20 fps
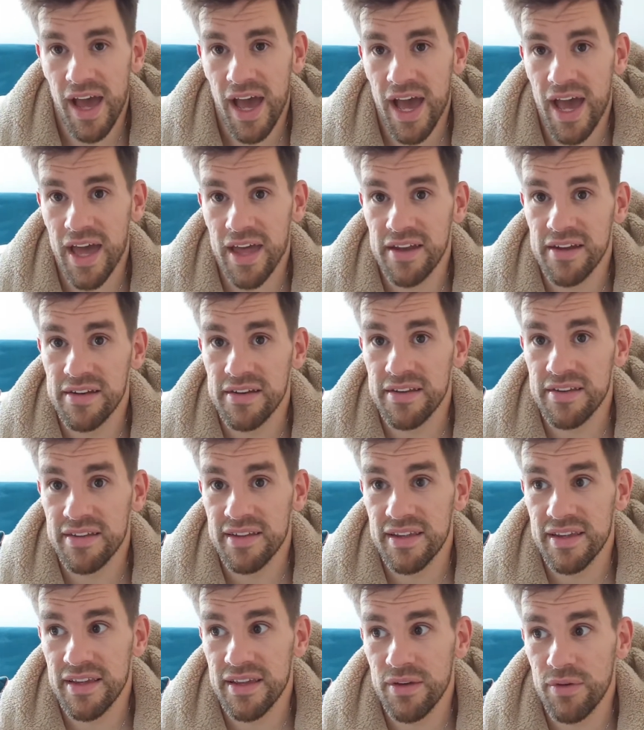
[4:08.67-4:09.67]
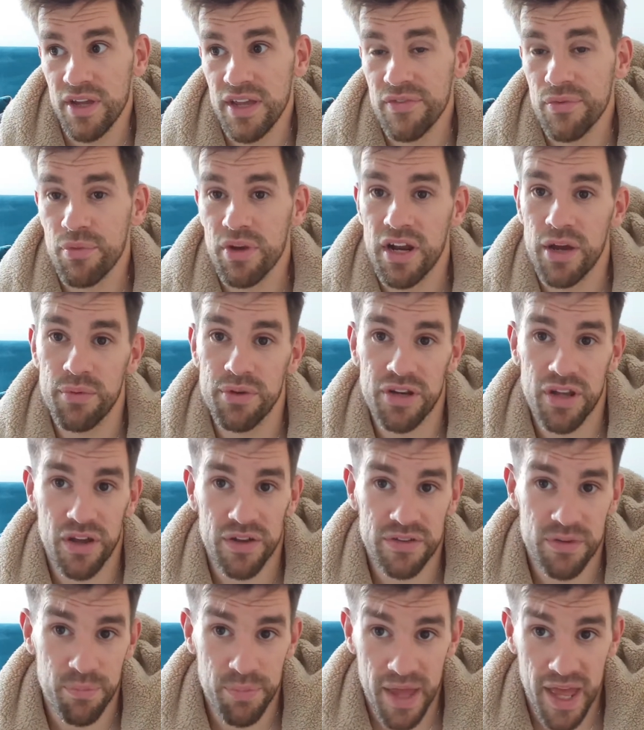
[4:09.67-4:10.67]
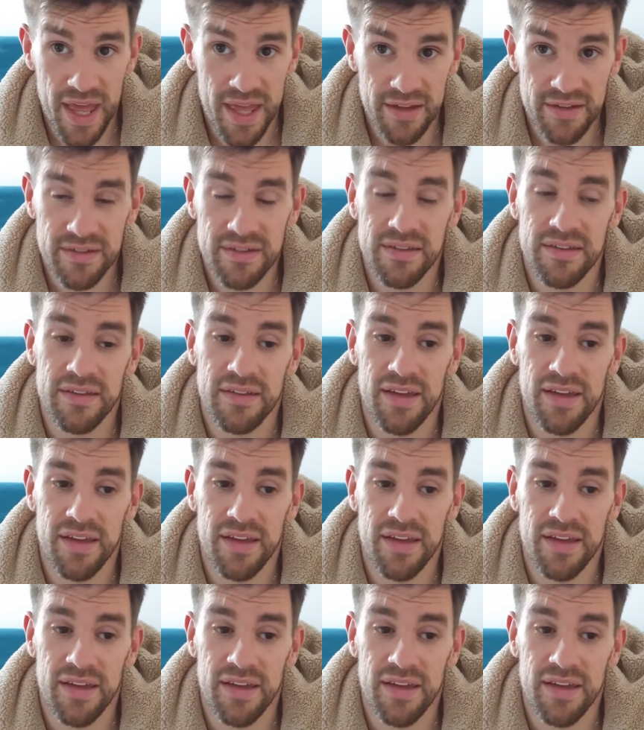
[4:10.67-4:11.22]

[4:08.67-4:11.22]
And even when I would go to bed,